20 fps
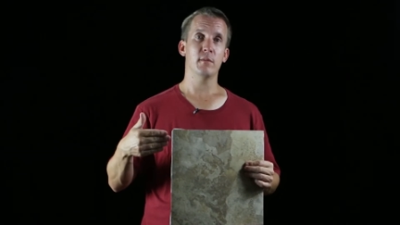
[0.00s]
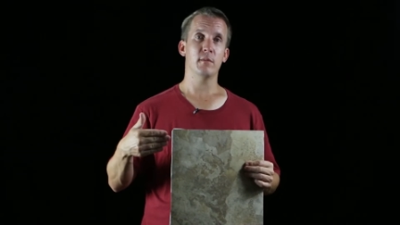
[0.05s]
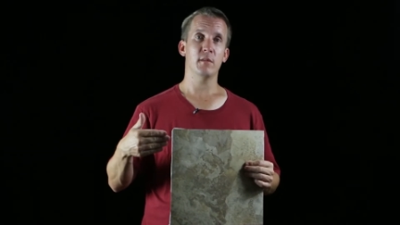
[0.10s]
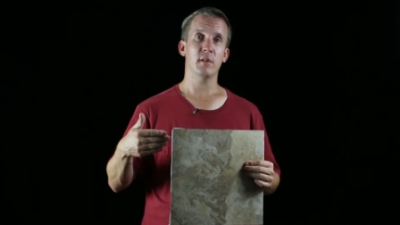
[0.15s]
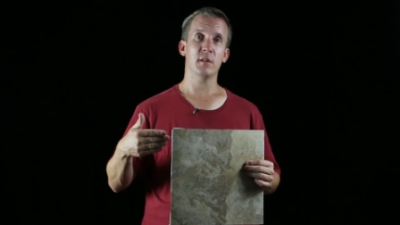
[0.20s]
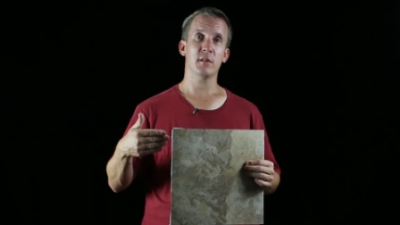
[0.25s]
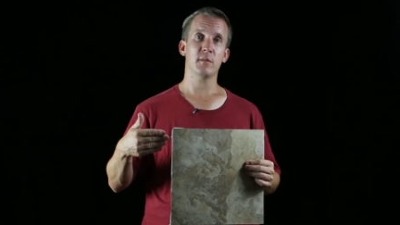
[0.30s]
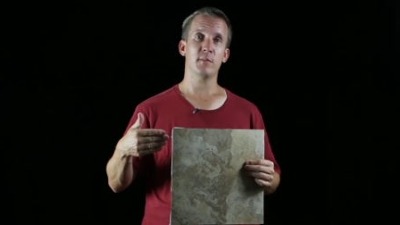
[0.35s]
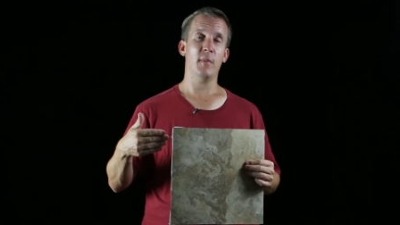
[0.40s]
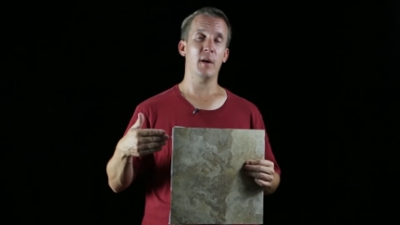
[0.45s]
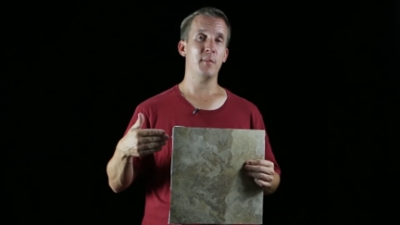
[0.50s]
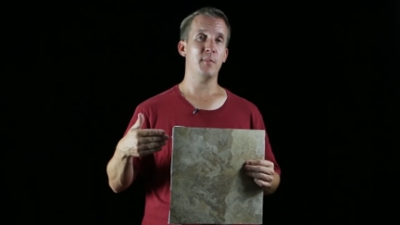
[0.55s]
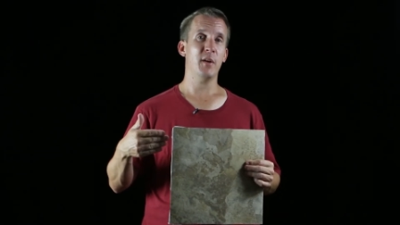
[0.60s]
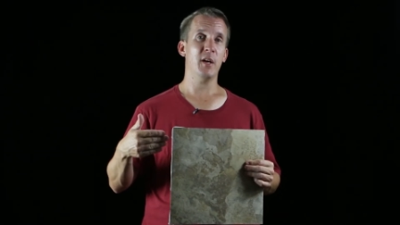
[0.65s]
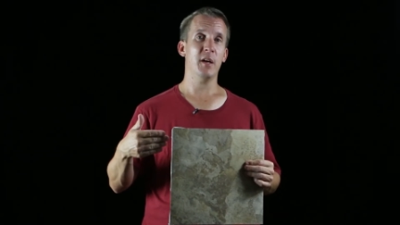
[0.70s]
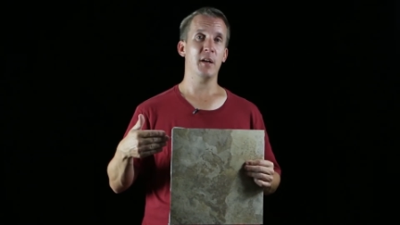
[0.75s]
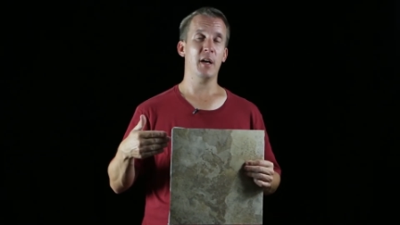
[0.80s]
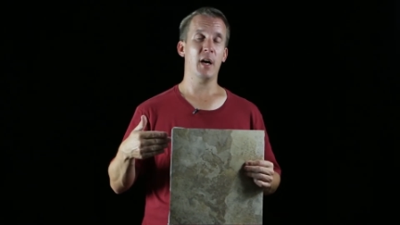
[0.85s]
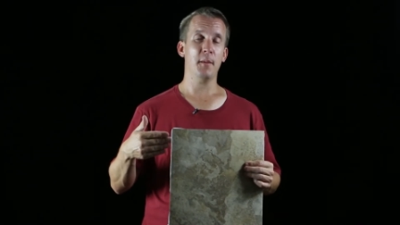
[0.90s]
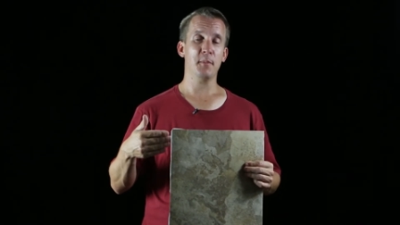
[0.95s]
this might be
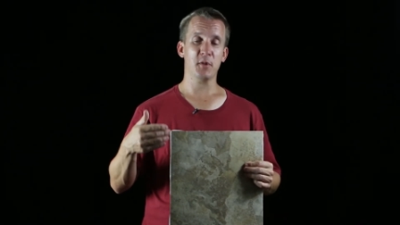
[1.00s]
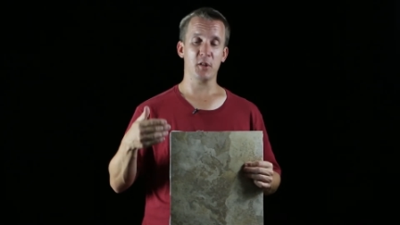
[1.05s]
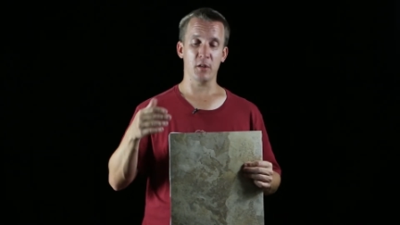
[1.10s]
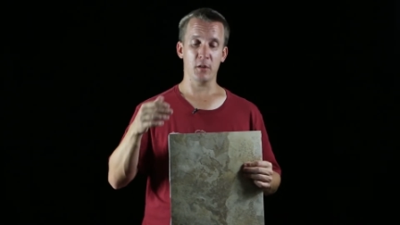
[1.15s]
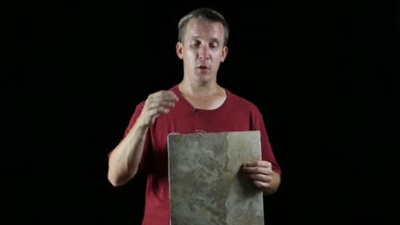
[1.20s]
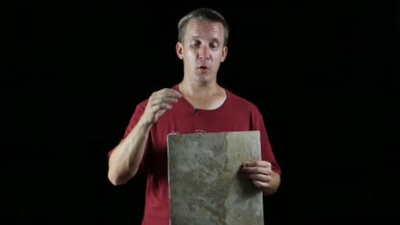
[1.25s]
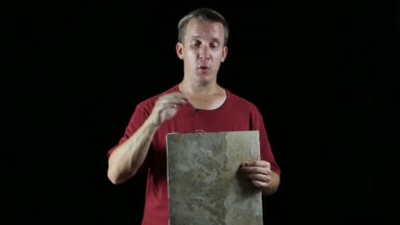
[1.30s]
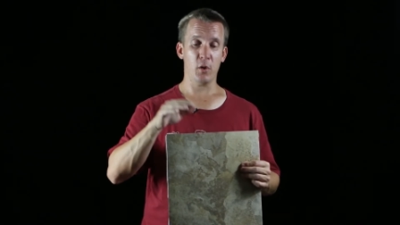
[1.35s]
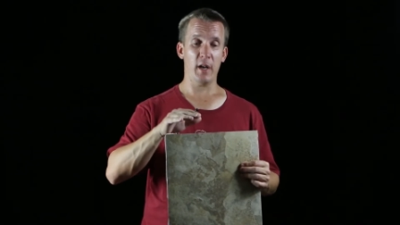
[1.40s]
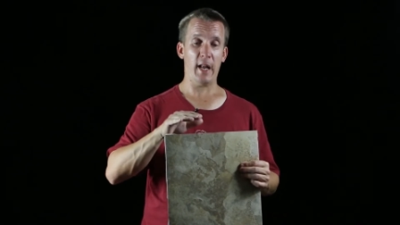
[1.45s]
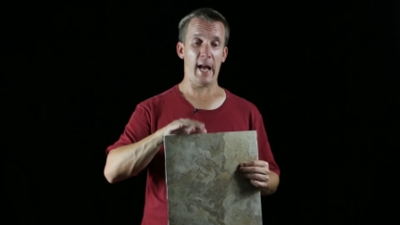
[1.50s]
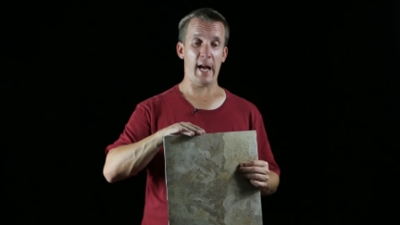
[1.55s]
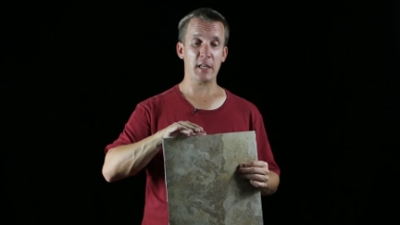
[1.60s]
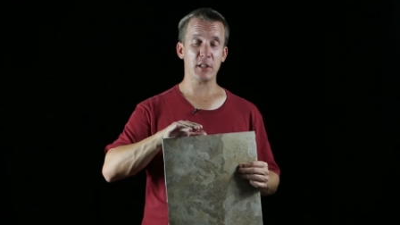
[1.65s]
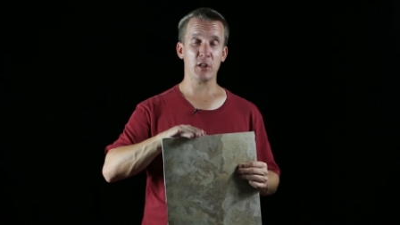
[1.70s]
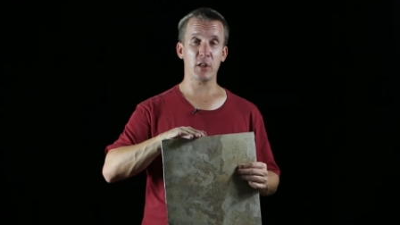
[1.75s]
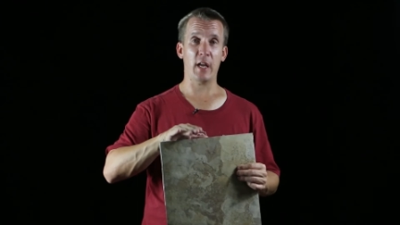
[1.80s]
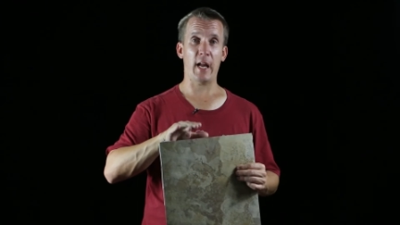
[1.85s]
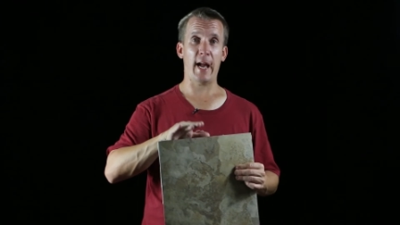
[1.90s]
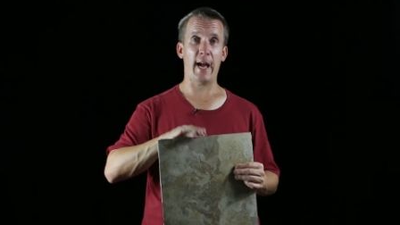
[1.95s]
an option. You can
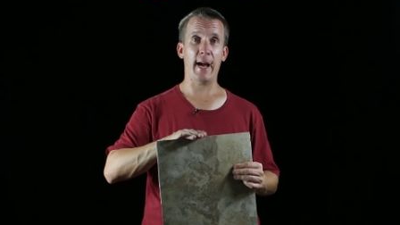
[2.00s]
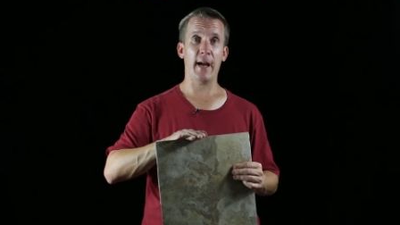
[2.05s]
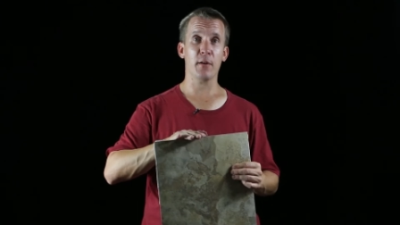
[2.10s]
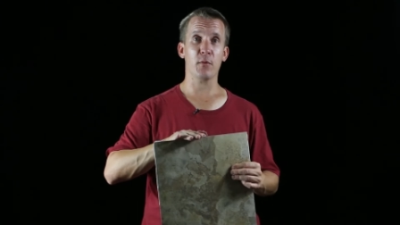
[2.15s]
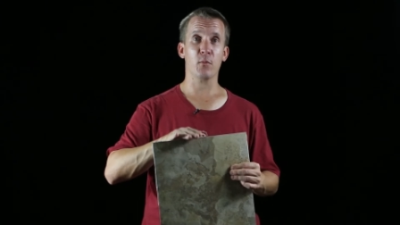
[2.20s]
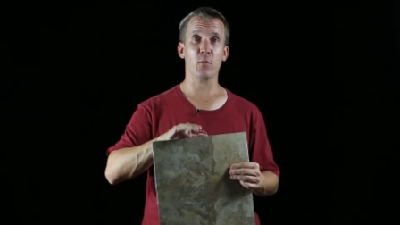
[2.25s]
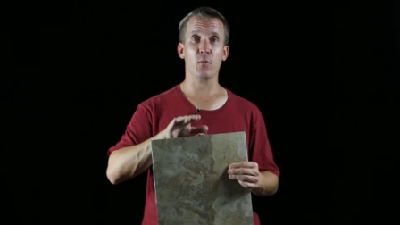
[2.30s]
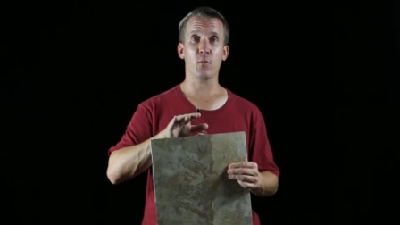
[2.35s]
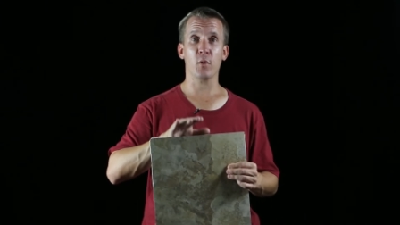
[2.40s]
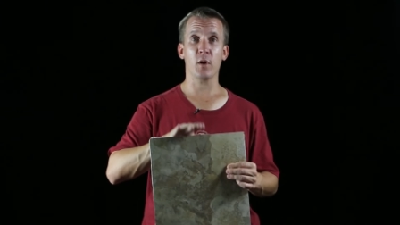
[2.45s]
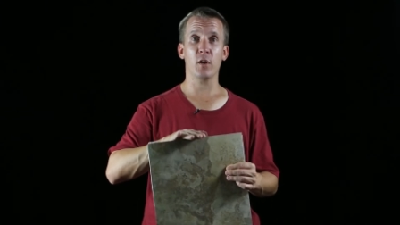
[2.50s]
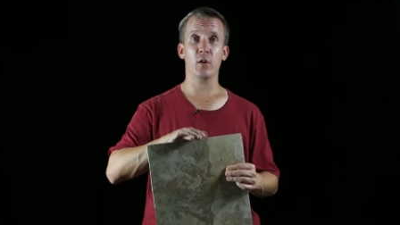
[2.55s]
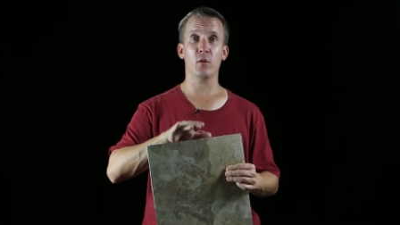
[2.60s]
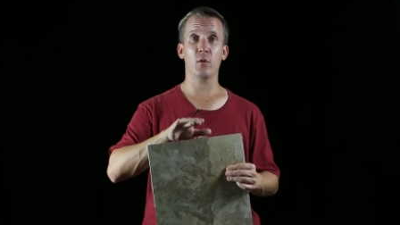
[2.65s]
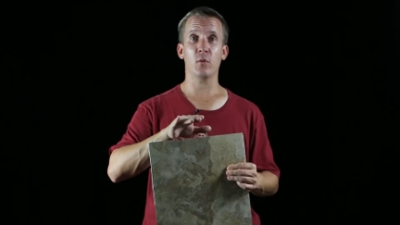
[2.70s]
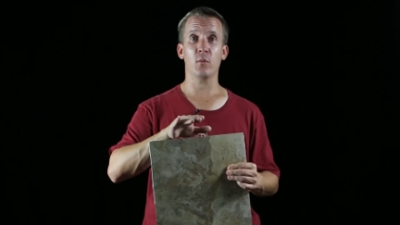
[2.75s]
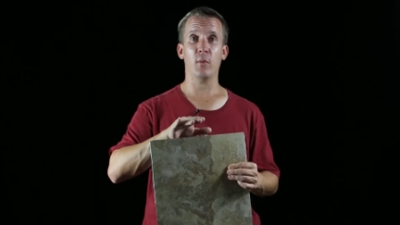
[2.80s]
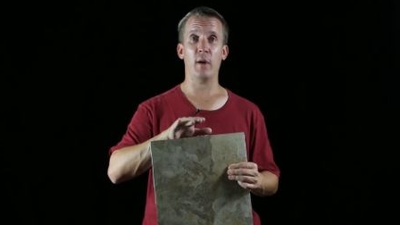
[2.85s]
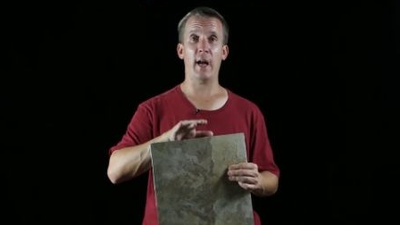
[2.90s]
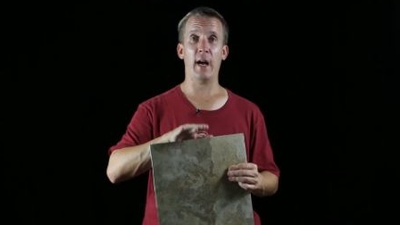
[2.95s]
actually add
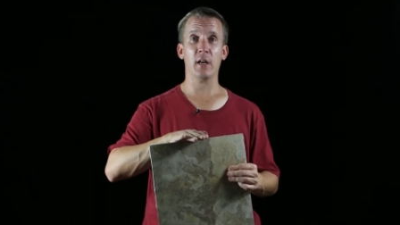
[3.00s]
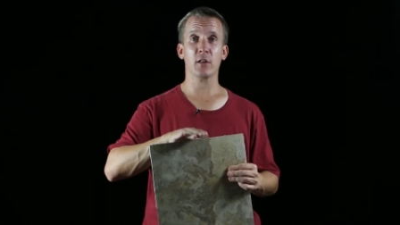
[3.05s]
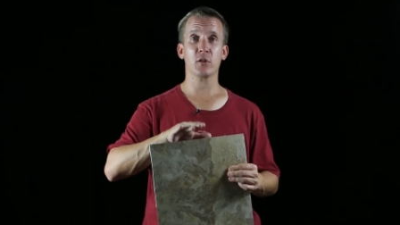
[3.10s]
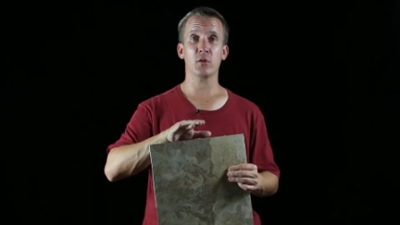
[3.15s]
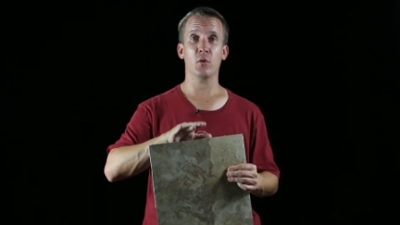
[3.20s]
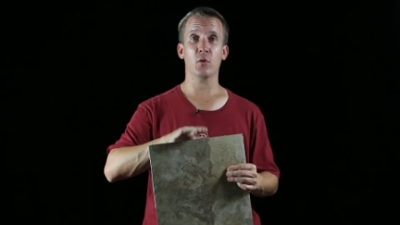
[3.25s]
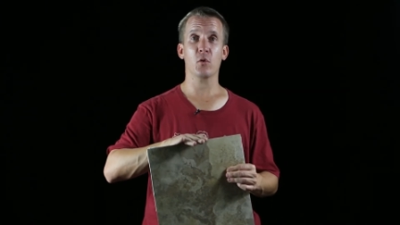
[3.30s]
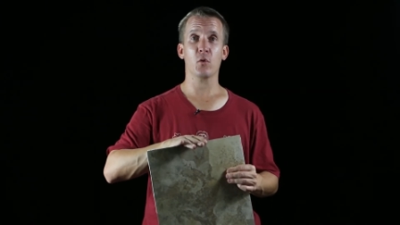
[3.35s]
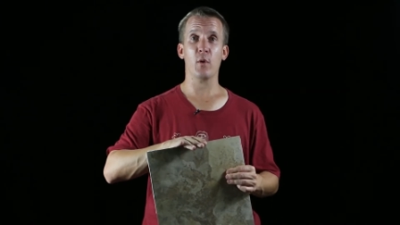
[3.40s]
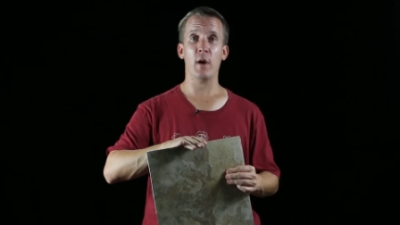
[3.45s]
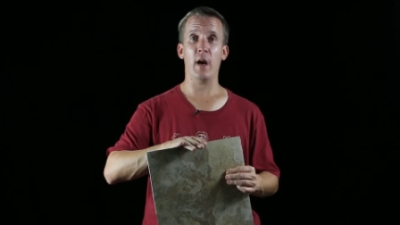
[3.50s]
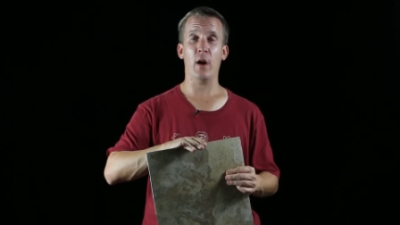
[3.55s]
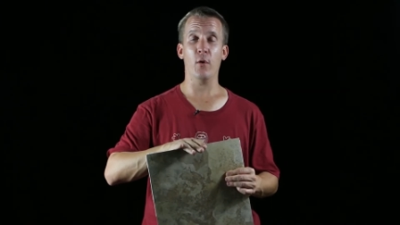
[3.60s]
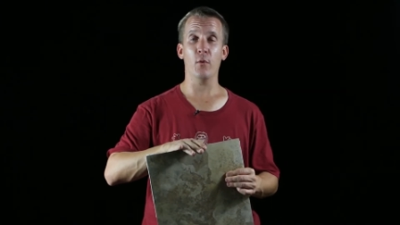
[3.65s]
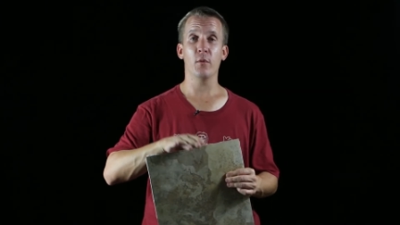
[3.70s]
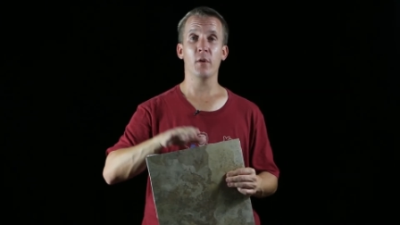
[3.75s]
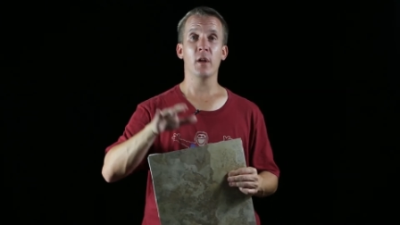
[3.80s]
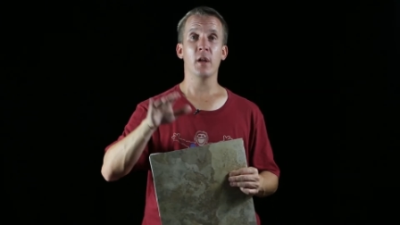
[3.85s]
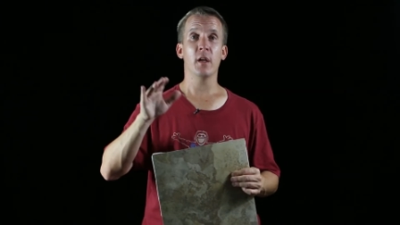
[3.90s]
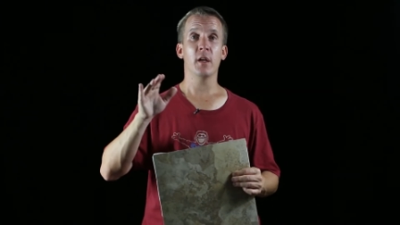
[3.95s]
real actual
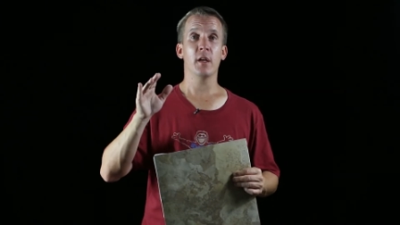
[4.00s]
grout,